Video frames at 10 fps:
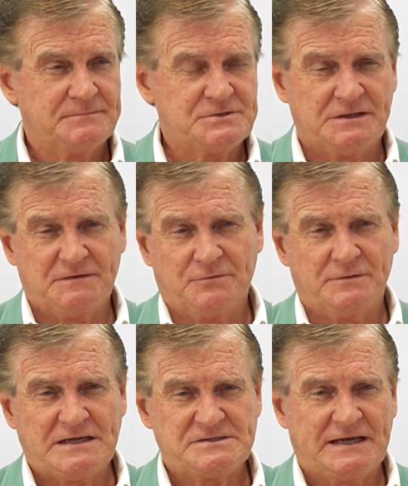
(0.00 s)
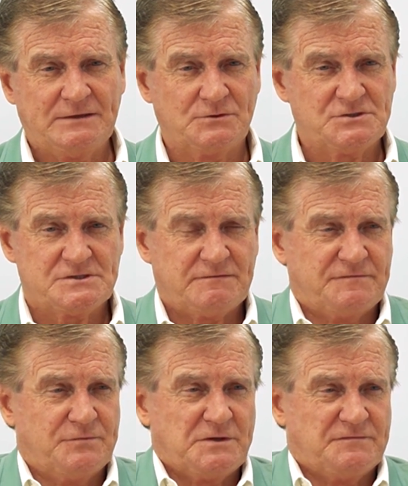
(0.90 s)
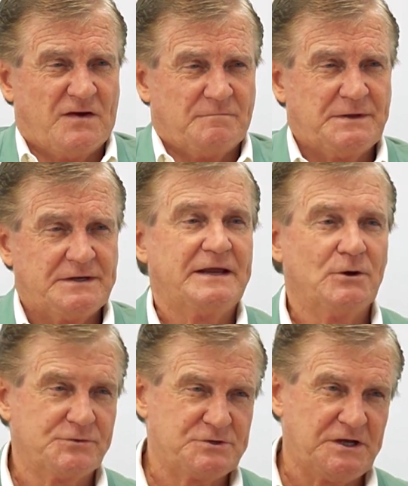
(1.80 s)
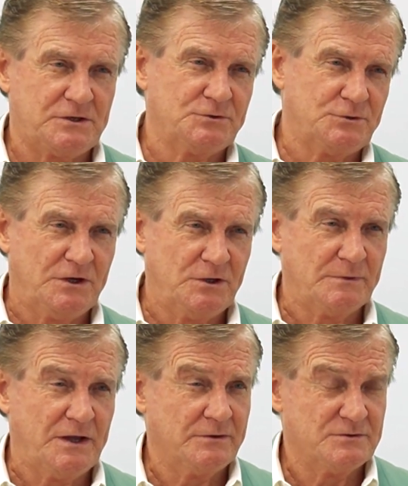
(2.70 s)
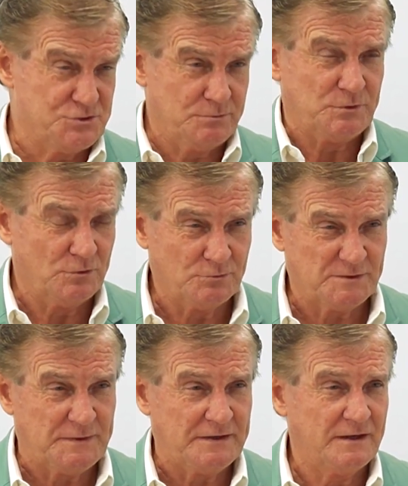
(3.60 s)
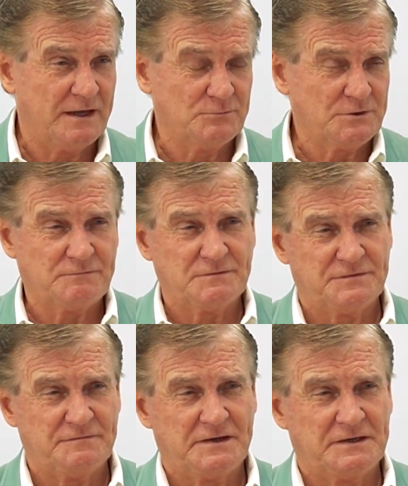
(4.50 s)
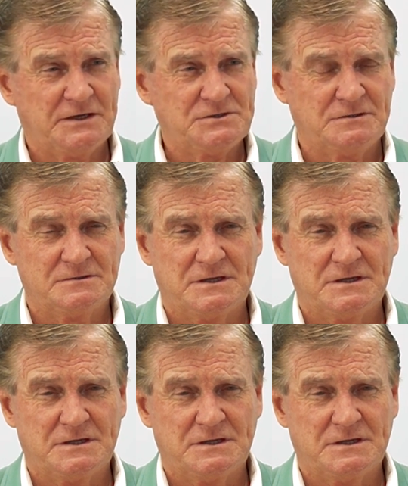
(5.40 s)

So therefore, they say, look, just have a forty-five minute health check on your home loan, Zoom call with me, and we'll give you free vacation.